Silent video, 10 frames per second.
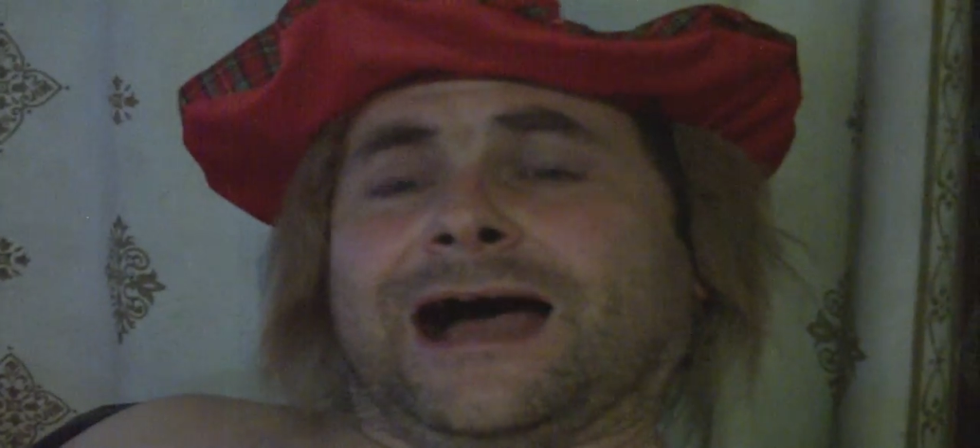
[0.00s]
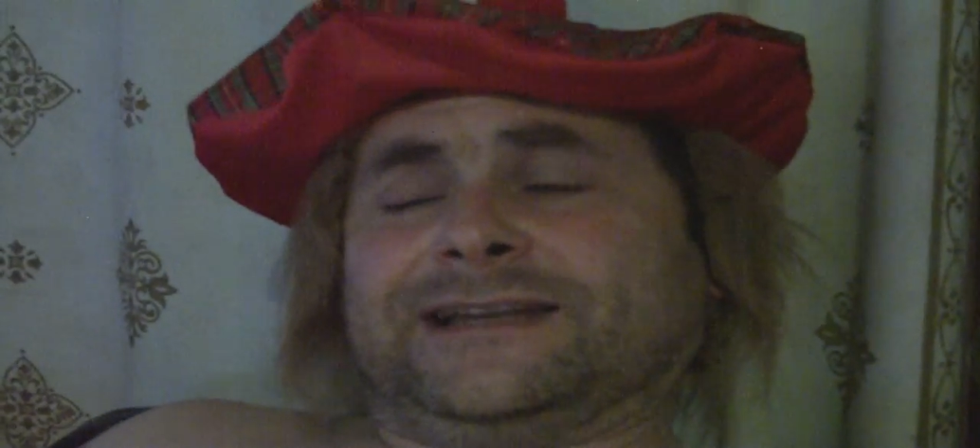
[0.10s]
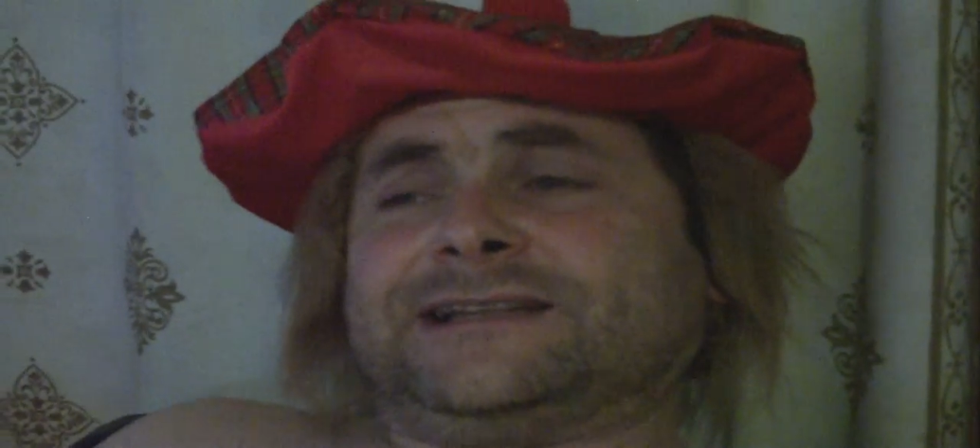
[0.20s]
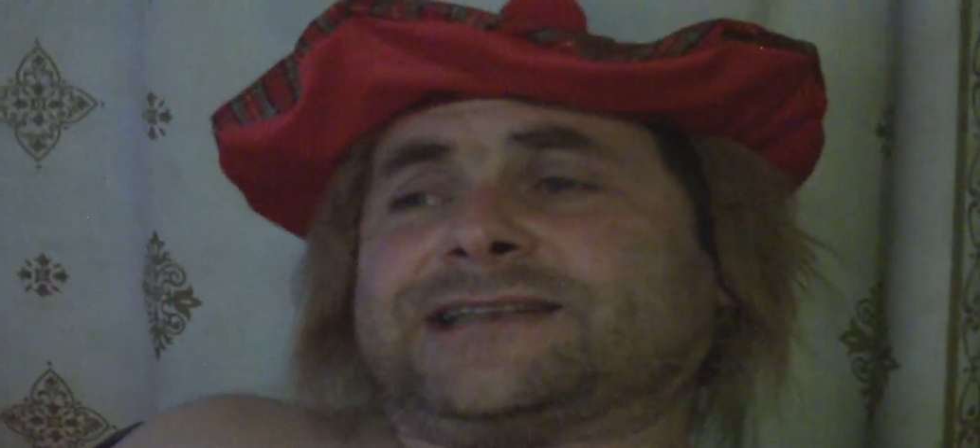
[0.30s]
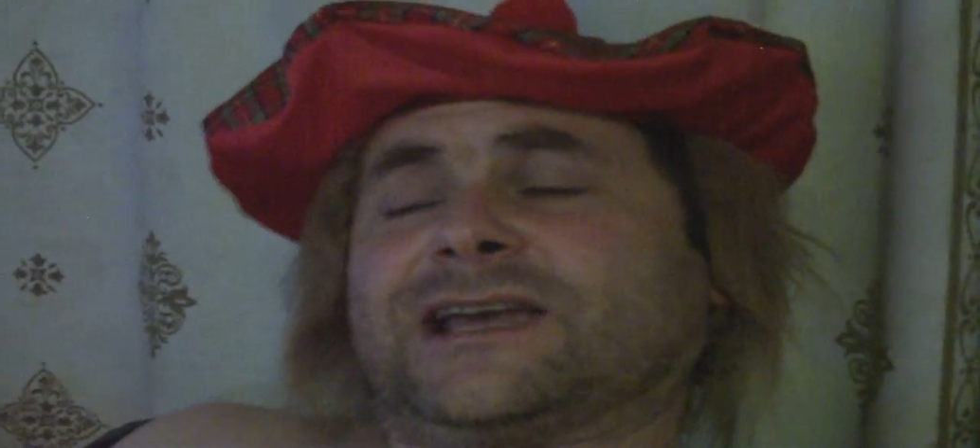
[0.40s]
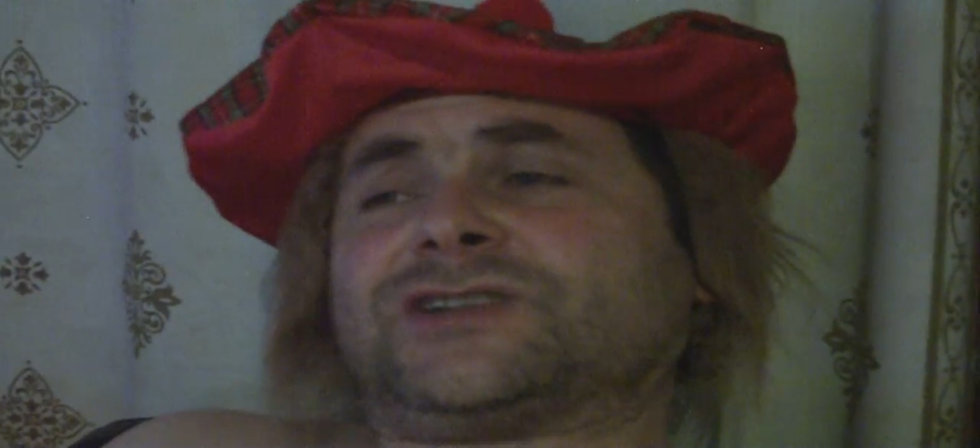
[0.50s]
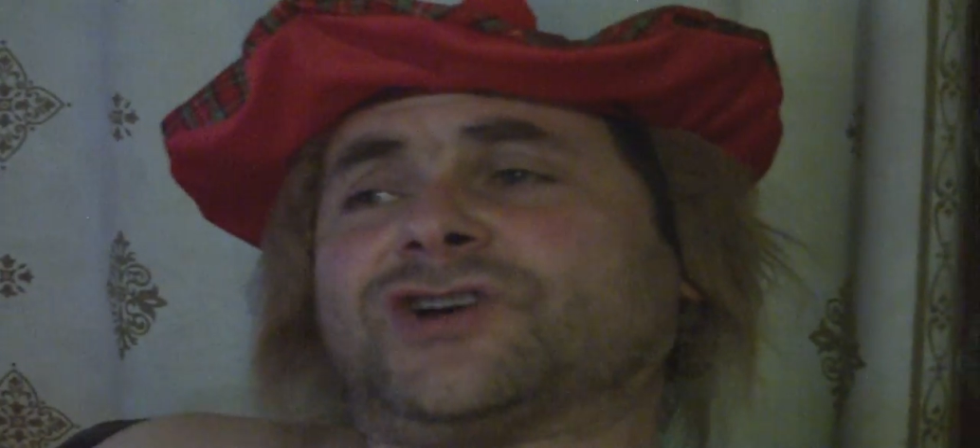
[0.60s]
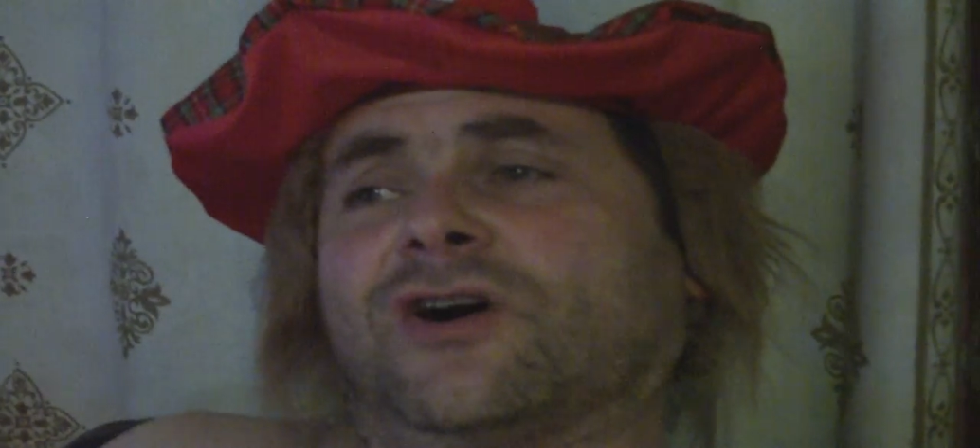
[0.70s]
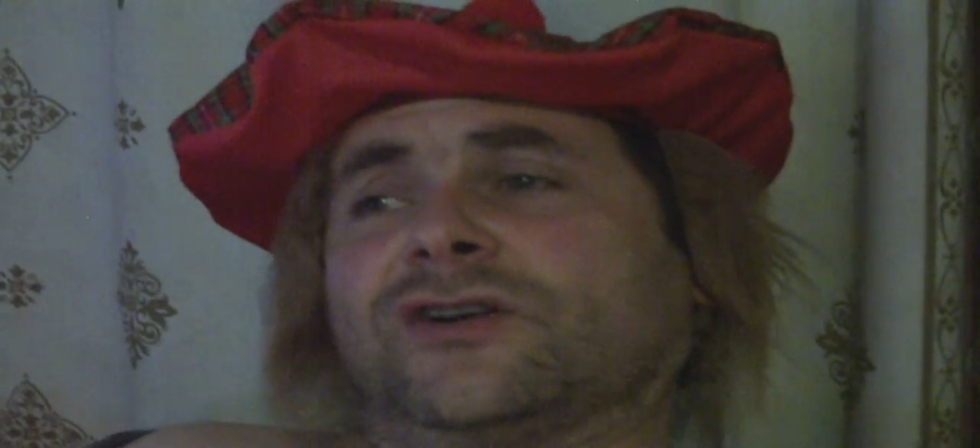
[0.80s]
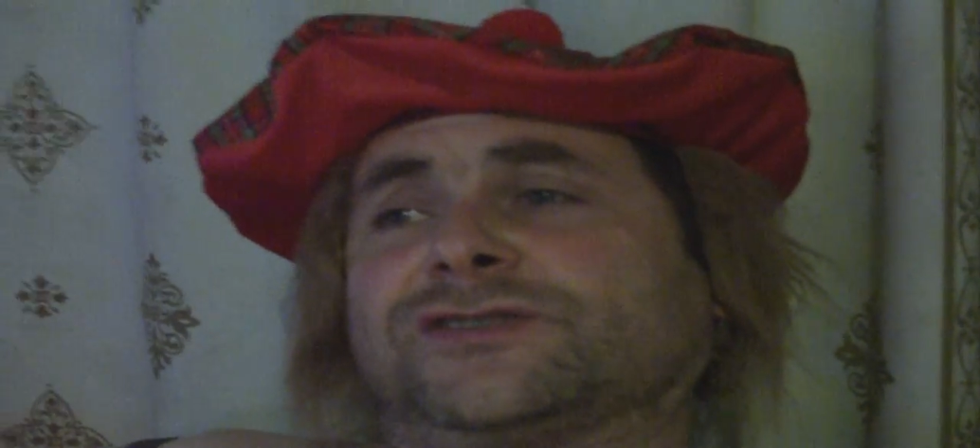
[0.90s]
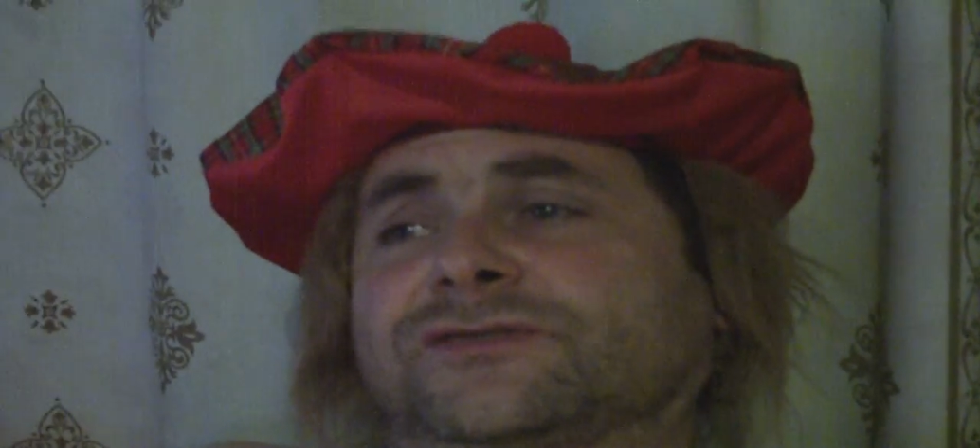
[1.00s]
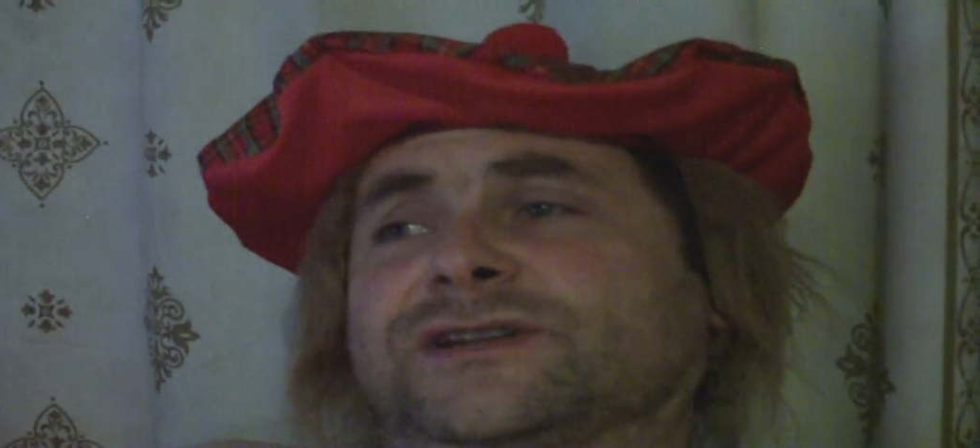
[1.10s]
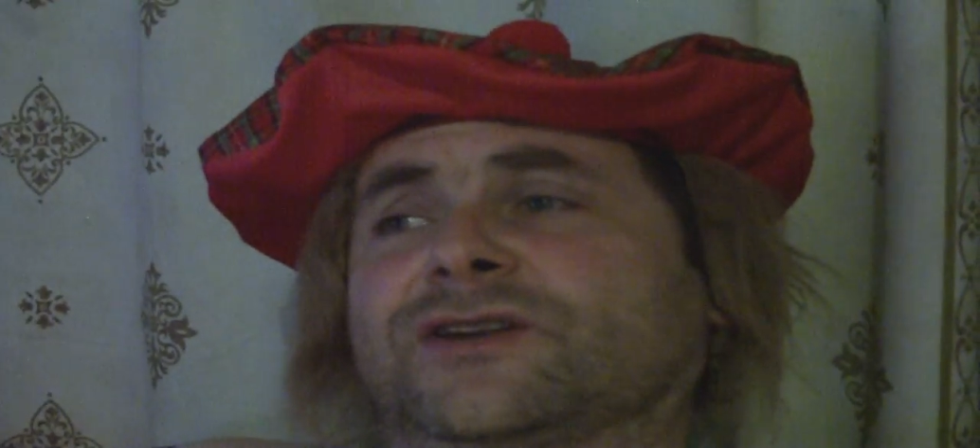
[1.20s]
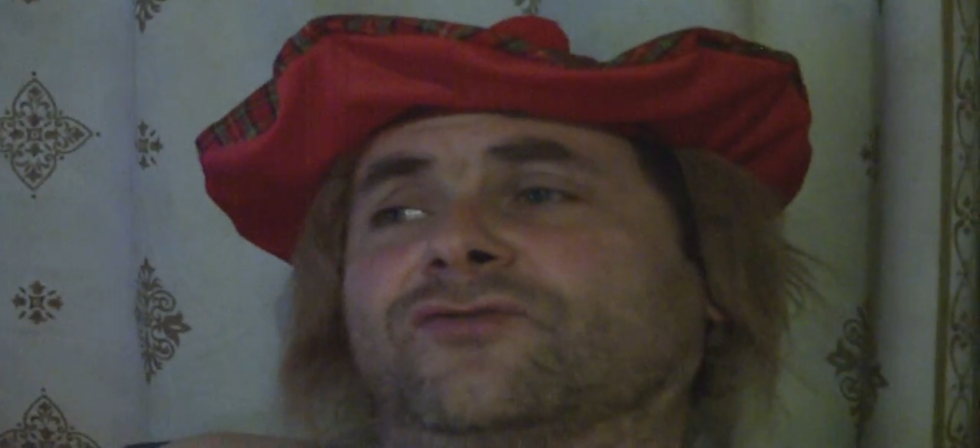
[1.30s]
I didn't take a torch, so I was in